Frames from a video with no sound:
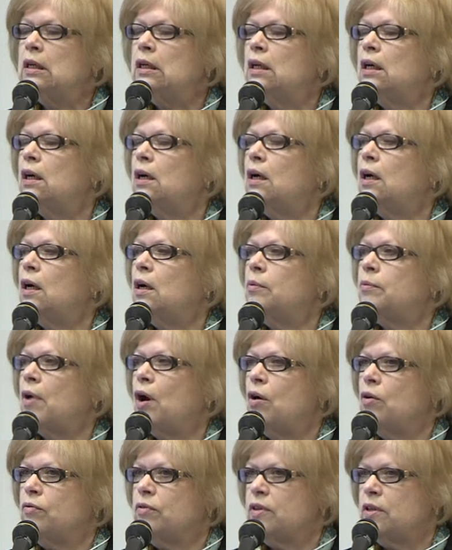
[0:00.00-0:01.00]
um,
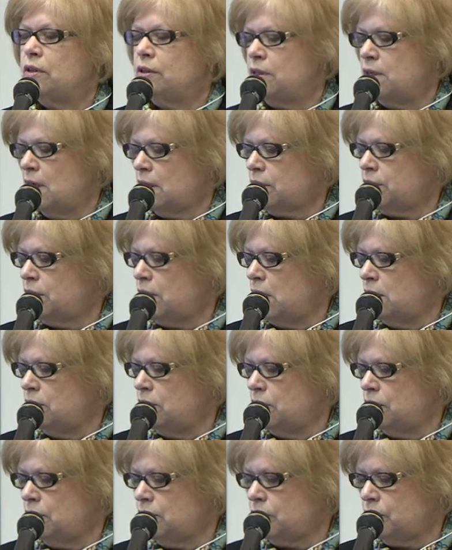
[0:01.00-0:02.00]
over these next 10
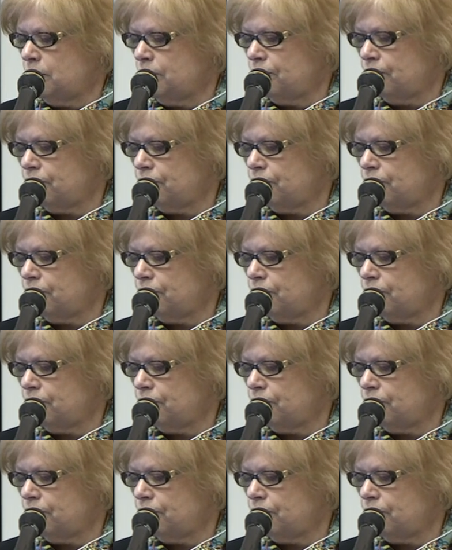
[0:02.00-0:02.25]
years.